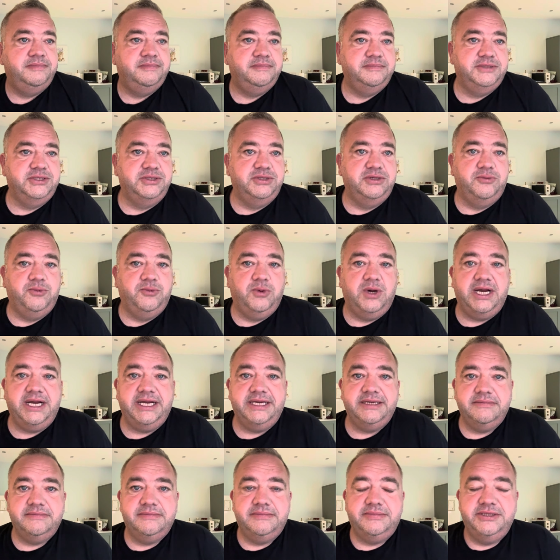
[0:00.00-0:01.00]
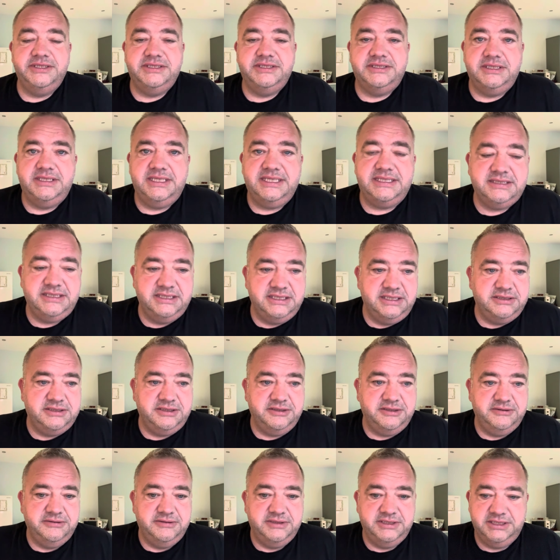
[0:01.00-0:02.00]
Don't know why, but it's the last thing I
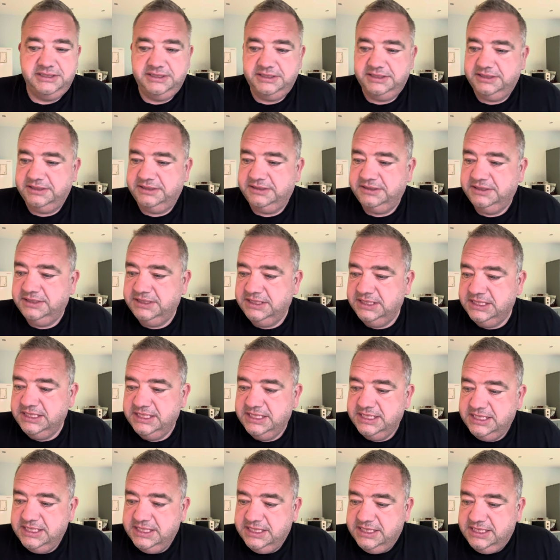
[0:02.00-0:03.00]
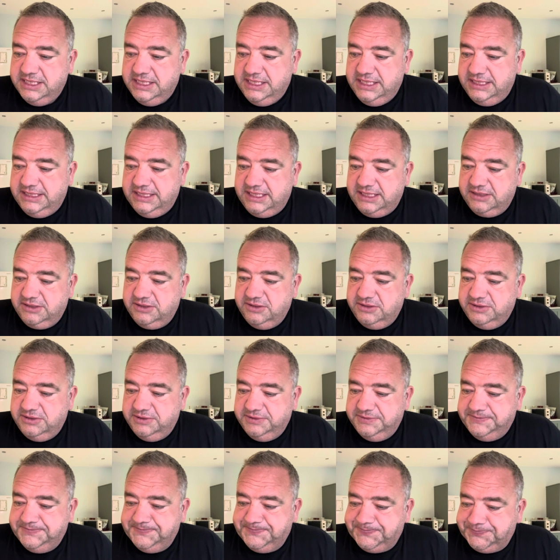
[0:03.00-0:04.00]
do. And then I go.
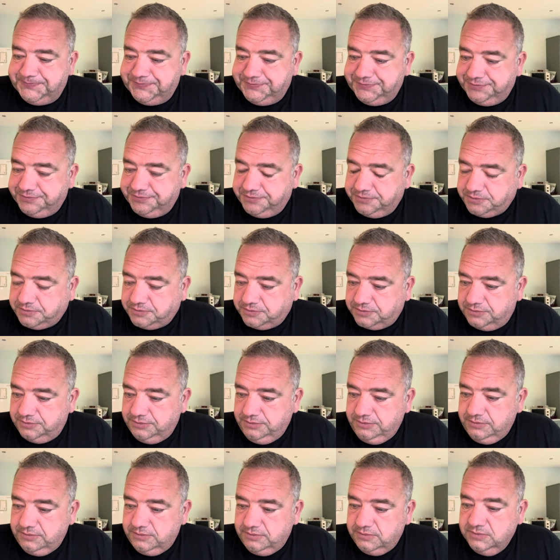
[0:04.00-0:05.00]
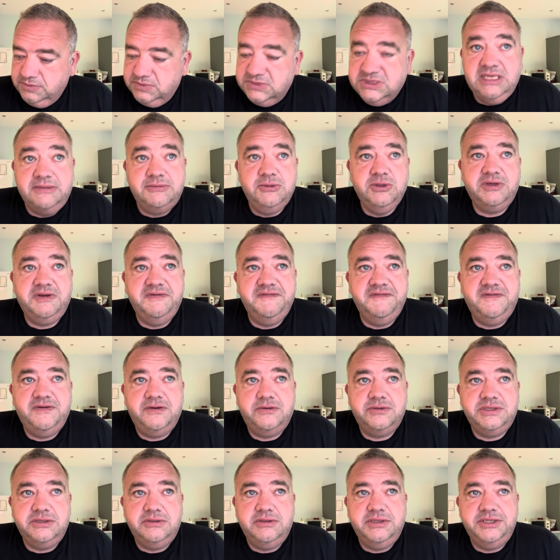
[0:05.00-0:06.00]
I'm looking
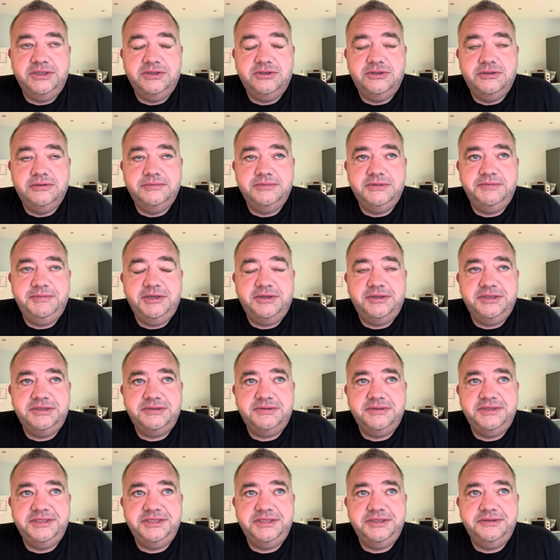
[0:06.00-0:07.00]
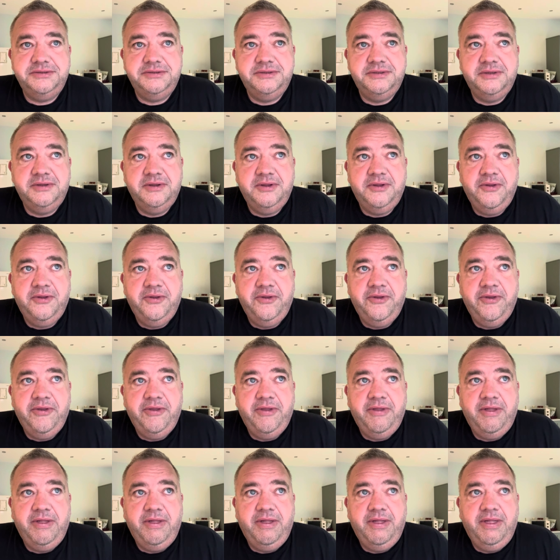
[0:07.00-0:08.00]
forward to going home, to be honest with you.
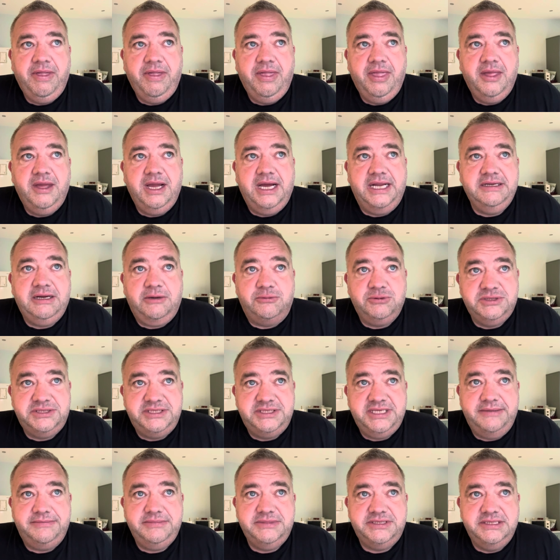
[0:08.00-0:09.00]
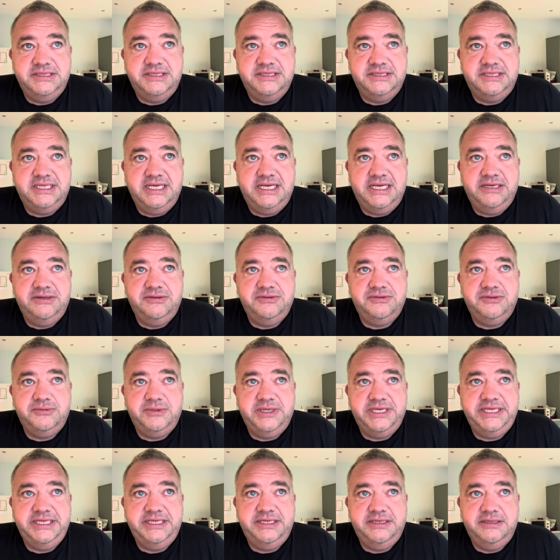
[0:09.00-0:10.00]
And I was tempted to stay another
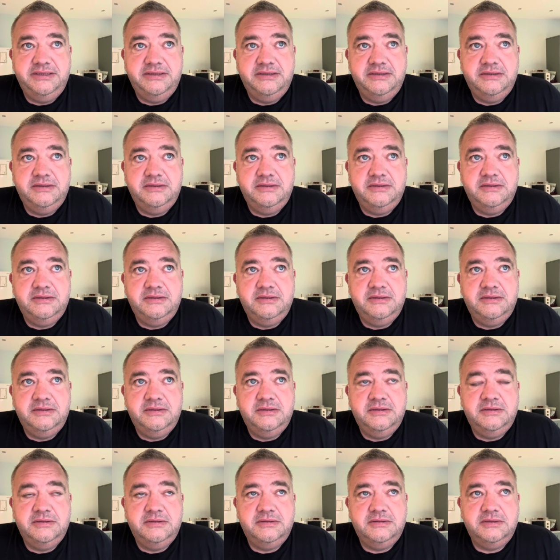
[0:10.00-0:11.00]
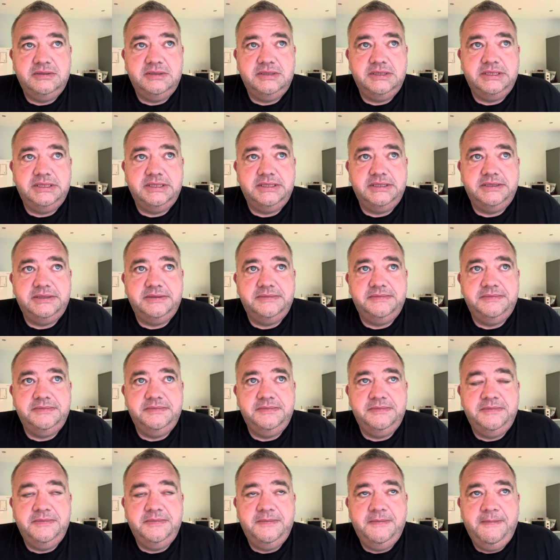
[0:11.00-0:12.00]
week
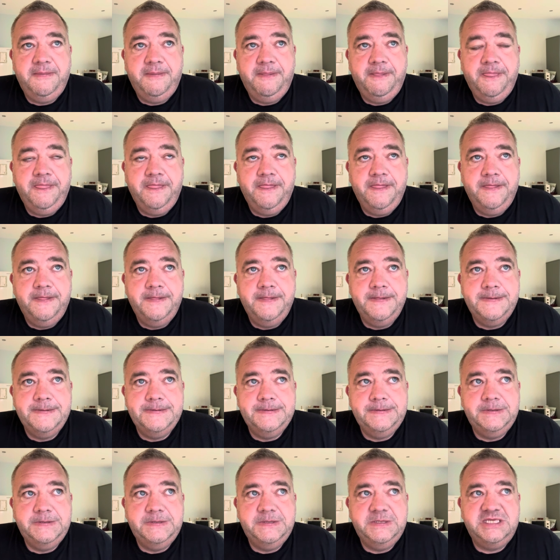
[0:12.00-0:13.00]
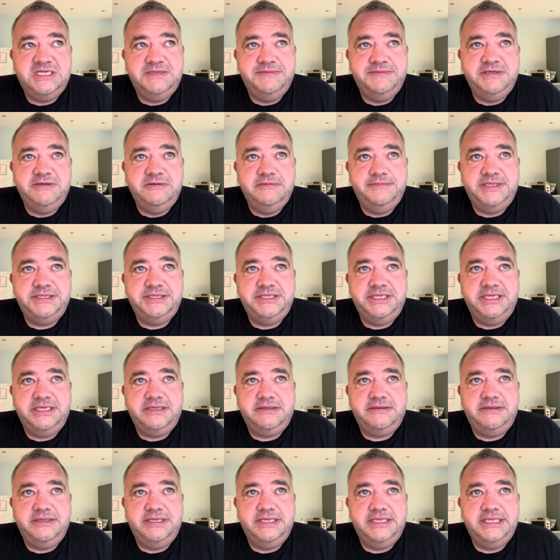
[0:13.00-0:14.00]
to be with my
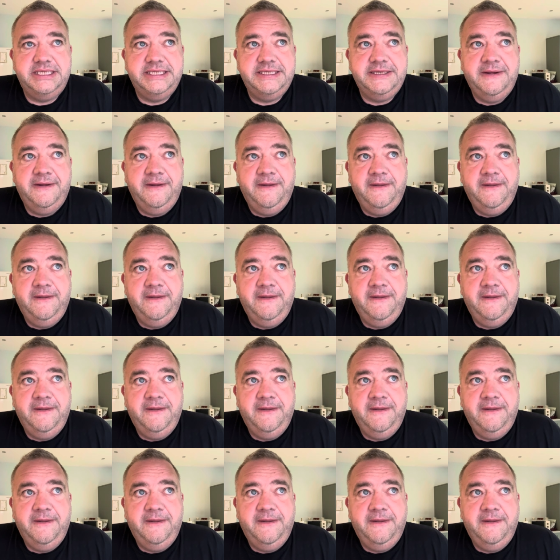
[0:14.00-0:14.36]
chick, really.